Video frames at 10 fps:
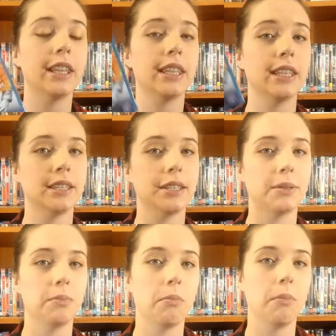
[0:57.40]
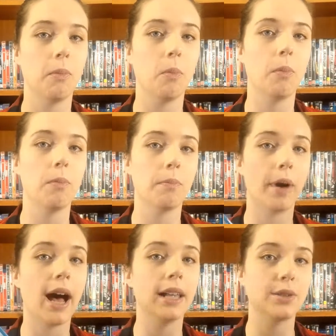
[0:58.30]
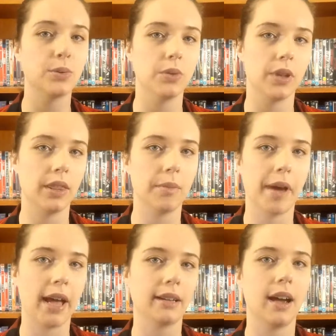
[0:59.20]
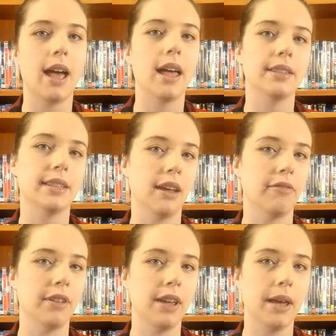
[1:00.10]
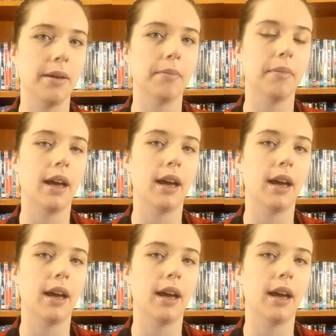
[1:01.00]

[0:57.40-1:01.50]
this puzzle that the bad guy has set for him,